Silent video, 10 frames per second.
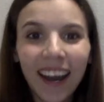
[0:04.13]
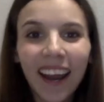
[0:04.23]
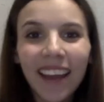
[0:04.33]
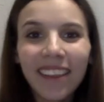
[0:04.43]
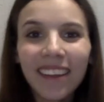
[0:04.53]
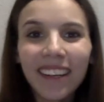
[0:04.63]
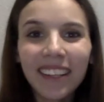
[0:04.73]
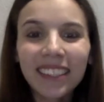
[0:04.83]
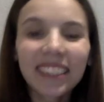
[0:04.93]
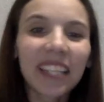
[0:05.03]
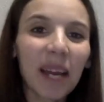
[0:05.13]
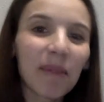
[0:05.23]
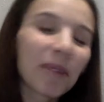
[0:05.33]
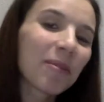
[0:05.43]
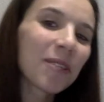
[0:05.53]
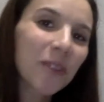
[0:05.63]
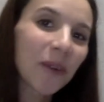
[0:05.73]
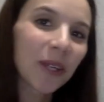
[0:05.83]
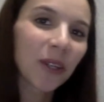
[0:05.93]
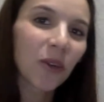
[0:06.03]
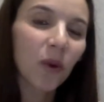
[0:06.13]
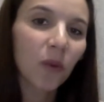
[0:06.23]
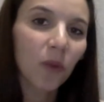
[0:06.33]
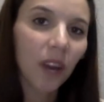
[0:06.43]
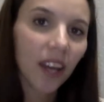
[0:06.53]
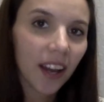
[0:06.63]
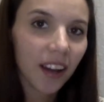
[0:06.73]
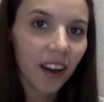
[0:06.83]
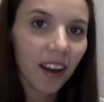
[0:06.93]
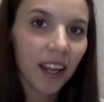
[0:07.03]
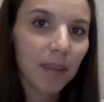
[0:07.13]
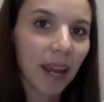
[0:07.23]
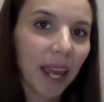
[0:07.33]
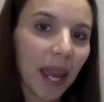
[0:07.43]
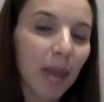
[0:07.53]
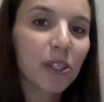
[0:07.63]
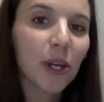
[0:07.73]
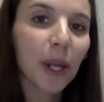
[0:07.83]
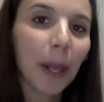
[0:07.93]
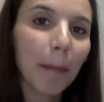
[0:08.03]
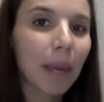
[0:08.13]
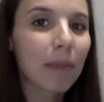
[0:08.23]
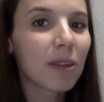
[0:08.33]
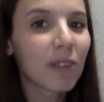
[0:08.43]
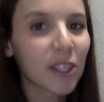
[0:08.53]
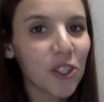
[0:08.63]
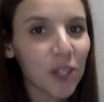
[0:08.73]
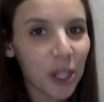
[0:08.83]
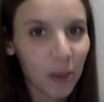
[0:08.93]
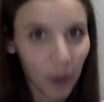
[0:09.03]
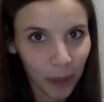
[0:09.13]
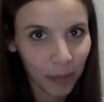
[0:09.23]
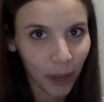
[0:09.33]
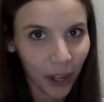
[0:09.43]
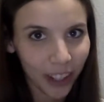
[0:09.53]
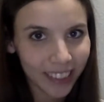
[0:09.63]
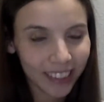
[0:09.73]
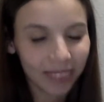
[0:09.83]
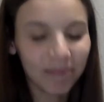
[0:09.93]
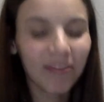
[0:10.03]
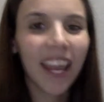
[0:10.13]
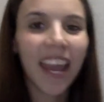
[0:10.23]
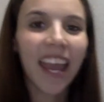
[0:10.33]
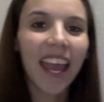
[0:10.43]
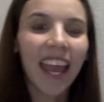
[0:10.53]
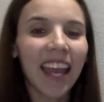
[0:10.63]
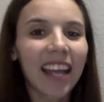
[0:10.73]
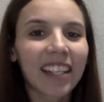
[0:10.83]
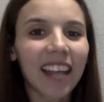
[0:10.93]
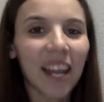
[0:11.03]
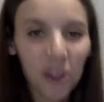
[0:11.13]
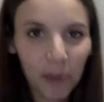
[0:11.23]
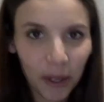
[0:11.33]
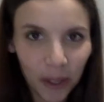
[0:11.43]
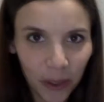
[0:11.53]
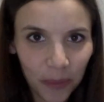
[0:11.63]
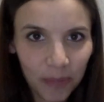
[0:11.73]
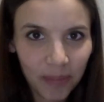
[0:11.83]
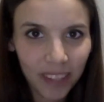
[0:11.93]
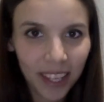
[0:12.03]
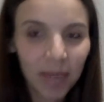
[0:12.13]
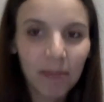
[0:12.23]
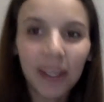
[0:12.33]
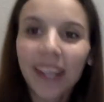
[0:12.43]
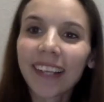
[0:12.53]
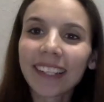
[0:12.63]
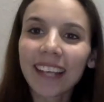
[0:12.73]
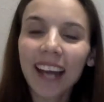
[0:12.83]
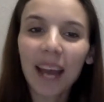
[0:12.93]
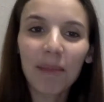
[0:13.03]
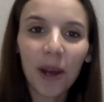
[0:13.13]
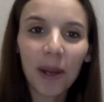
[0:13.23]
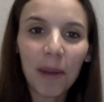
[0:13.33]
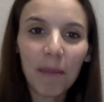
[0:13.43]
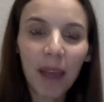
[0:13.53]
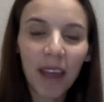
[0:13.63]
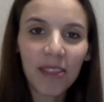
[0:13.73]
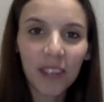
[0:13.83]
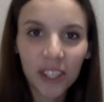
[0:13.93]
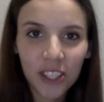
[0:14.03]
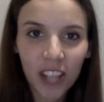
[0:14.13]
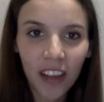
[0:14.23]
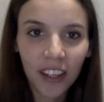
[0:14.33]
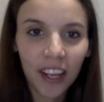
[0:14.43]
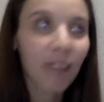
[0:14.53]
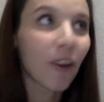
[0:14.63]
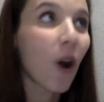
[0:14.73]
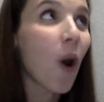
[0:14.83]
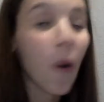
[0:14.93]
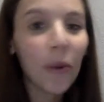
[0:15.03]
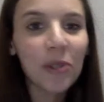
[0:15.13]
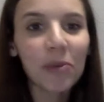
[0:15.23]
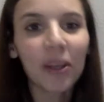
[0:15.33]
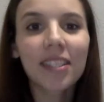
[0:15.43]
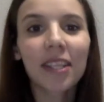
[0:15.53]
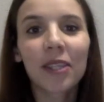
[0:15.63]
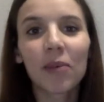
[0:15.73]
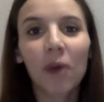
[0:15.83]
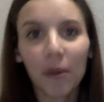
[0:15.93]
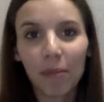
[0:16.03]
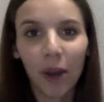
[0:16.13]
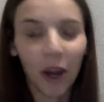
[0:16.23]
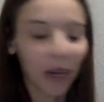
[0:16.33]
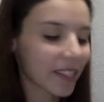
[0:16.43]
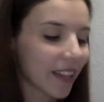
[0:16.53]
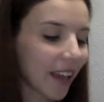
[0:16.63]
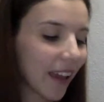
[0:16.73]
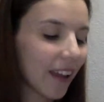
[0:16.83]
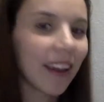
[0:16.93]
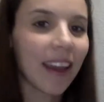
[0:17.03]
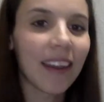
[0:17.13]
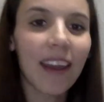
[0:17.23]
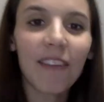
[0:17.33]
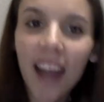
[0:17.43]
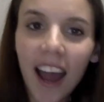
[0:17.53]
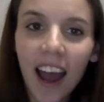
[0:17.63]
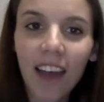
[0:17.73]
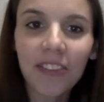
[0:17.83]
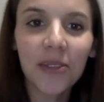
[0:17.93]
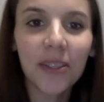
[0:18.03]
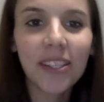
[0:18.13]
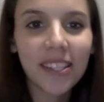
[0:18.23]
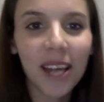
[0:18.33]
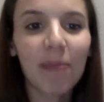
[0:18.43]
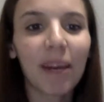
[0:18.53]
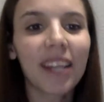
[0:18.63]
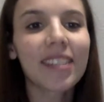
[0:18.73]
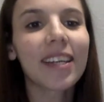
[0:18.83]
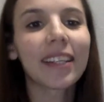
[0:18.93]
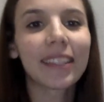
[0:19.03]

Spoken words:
Hi there! Today I'm going to be showing you what I got in my Amazon Baby Registry welcome box. And I don't know about you, but I'm on my third child and I have always wanted to get the welcome box and I never have, so this time I decided